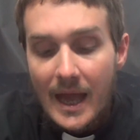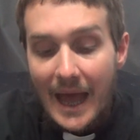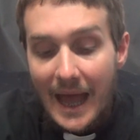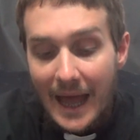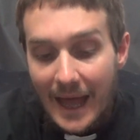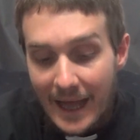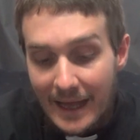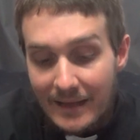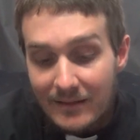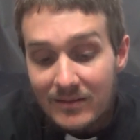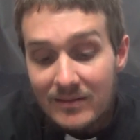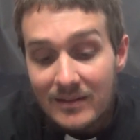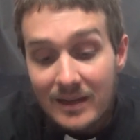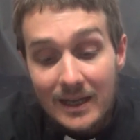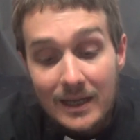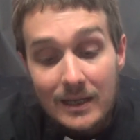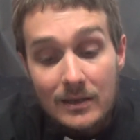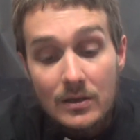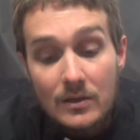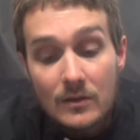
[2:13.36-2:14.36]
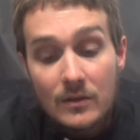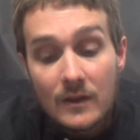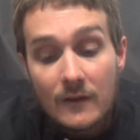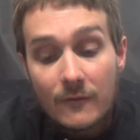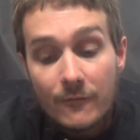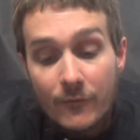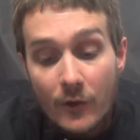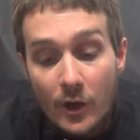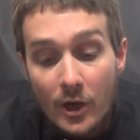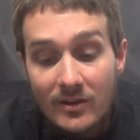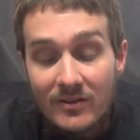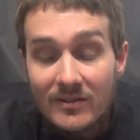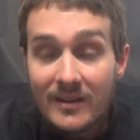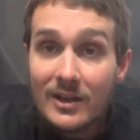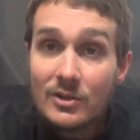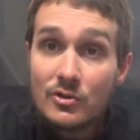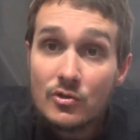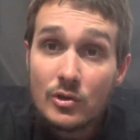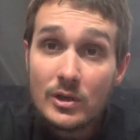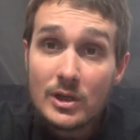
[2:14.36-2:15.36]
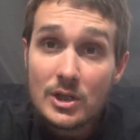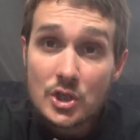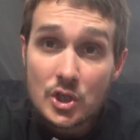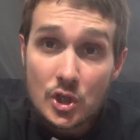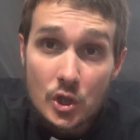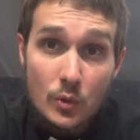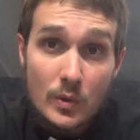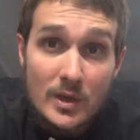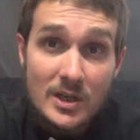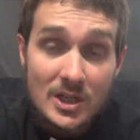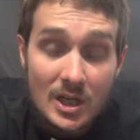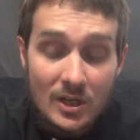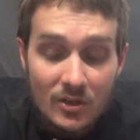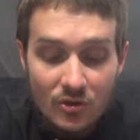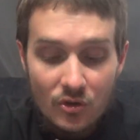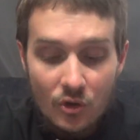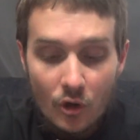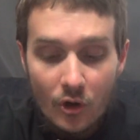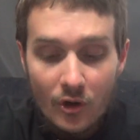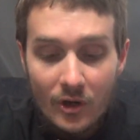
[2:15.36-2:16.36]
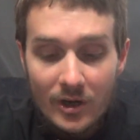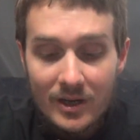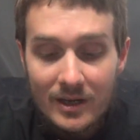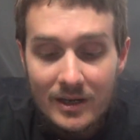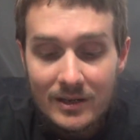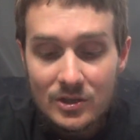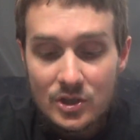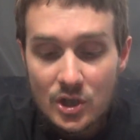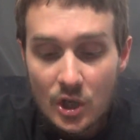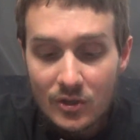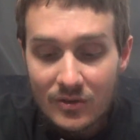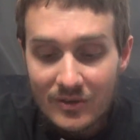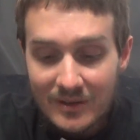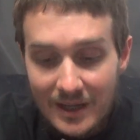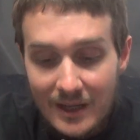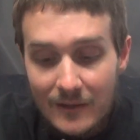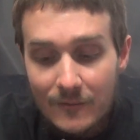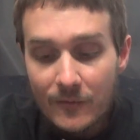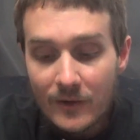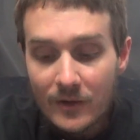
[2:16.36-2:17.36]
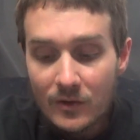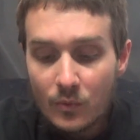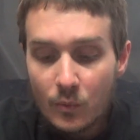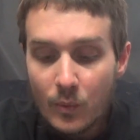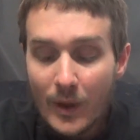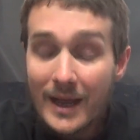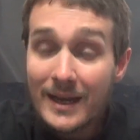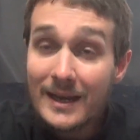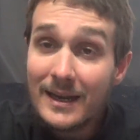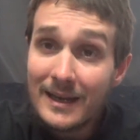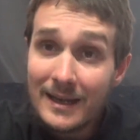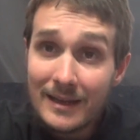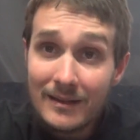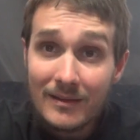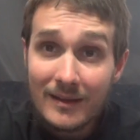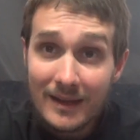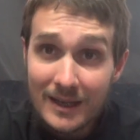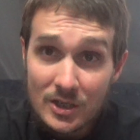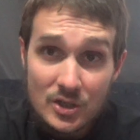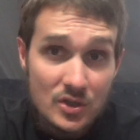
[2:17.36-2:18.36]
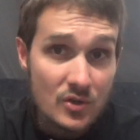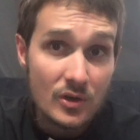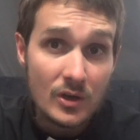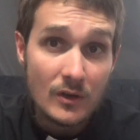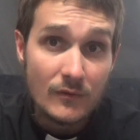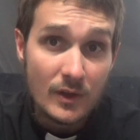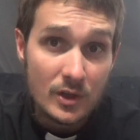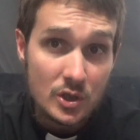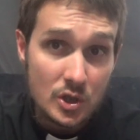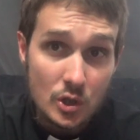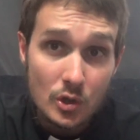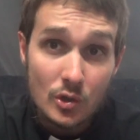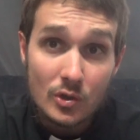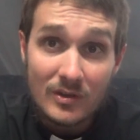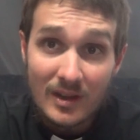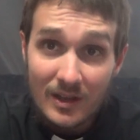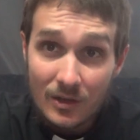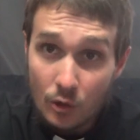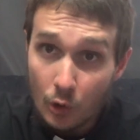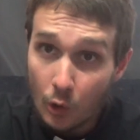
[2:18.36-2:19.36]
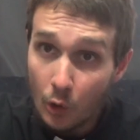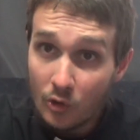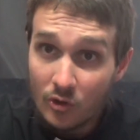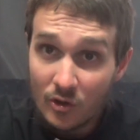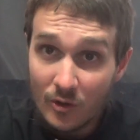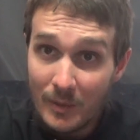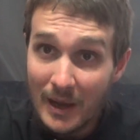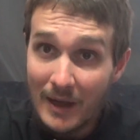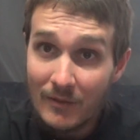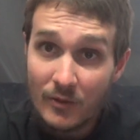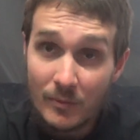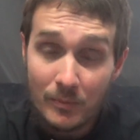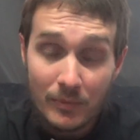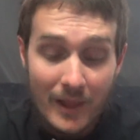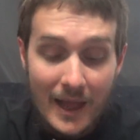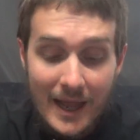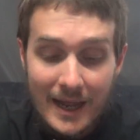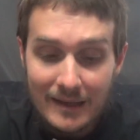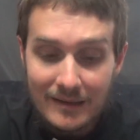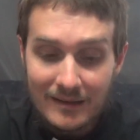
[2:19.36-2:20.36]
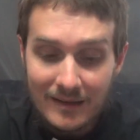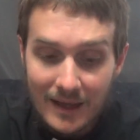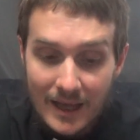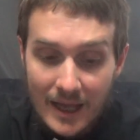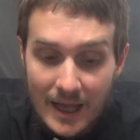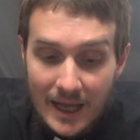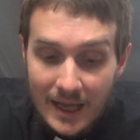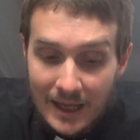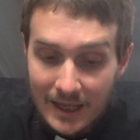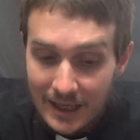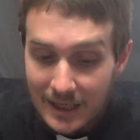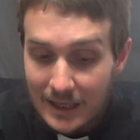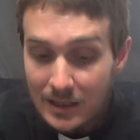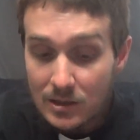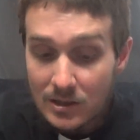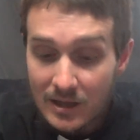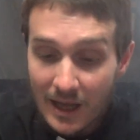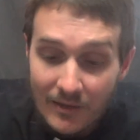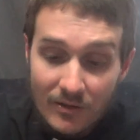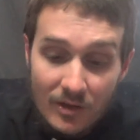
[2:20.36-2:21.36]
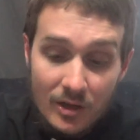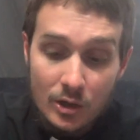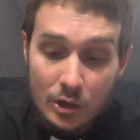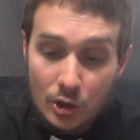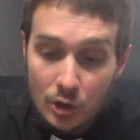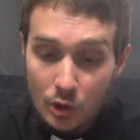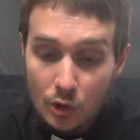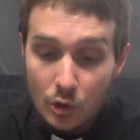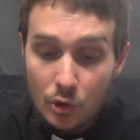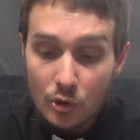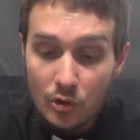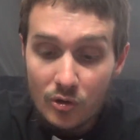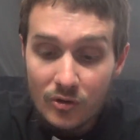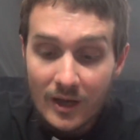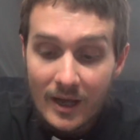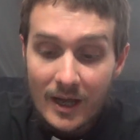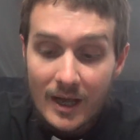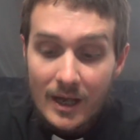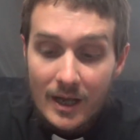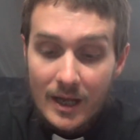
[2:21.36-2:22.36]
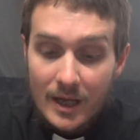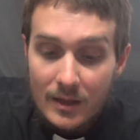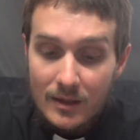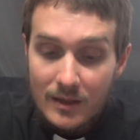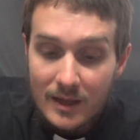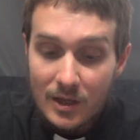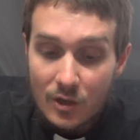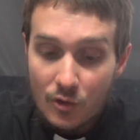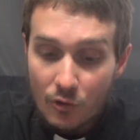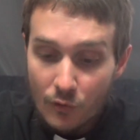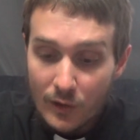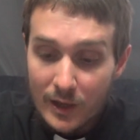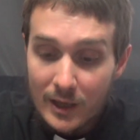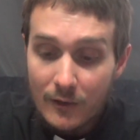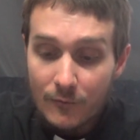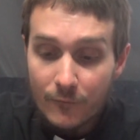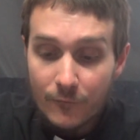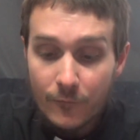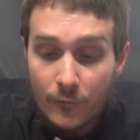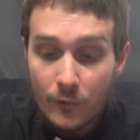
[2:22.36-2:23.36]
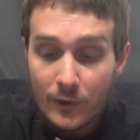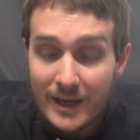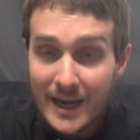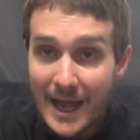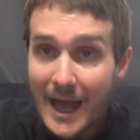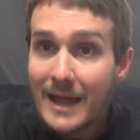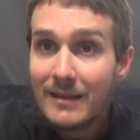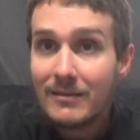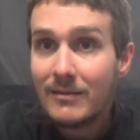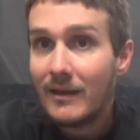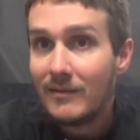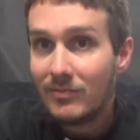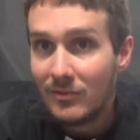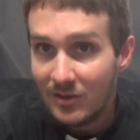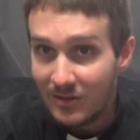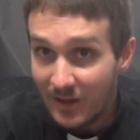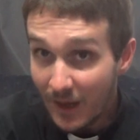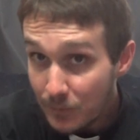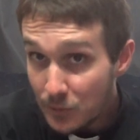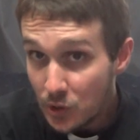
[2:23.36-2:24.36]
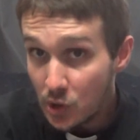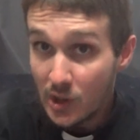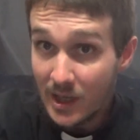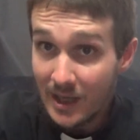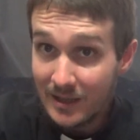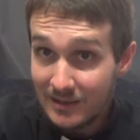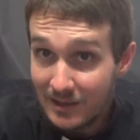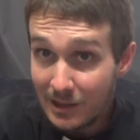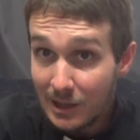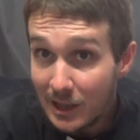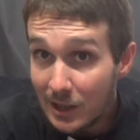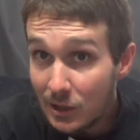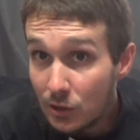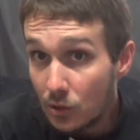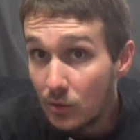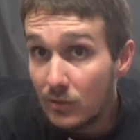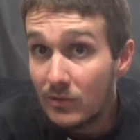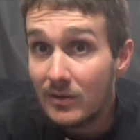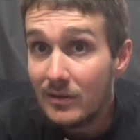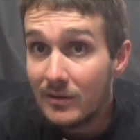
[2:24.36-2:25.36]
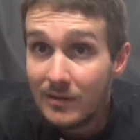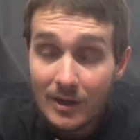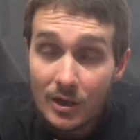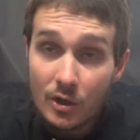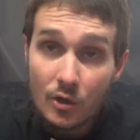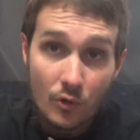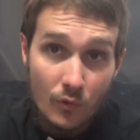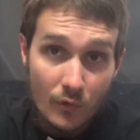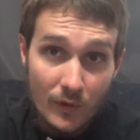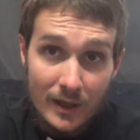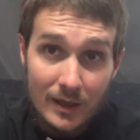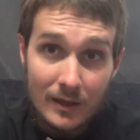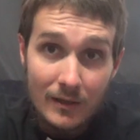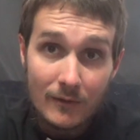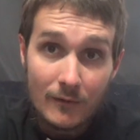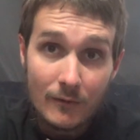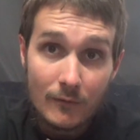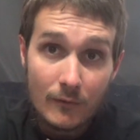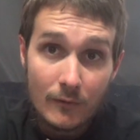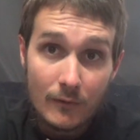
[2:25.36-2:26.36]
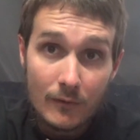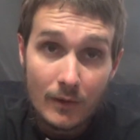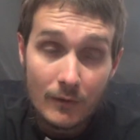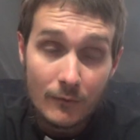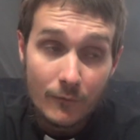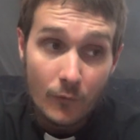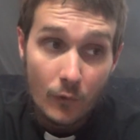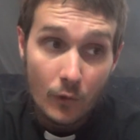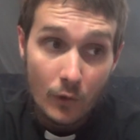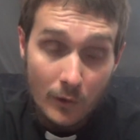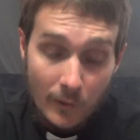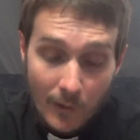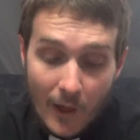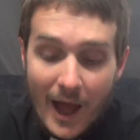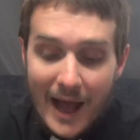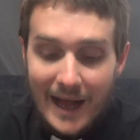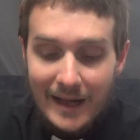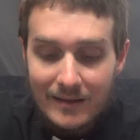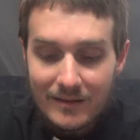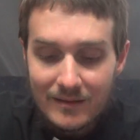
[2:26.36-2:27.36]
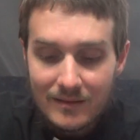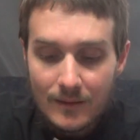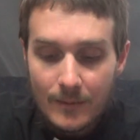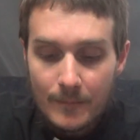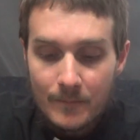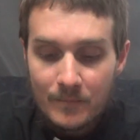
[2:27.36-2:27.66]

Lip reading: as did the 1st century Jewish historian Josephus when in his History of the Jews he talks about the plagues. He doesn't use the Greek for gnats like the Septuagint did, he uses the Greek for lice.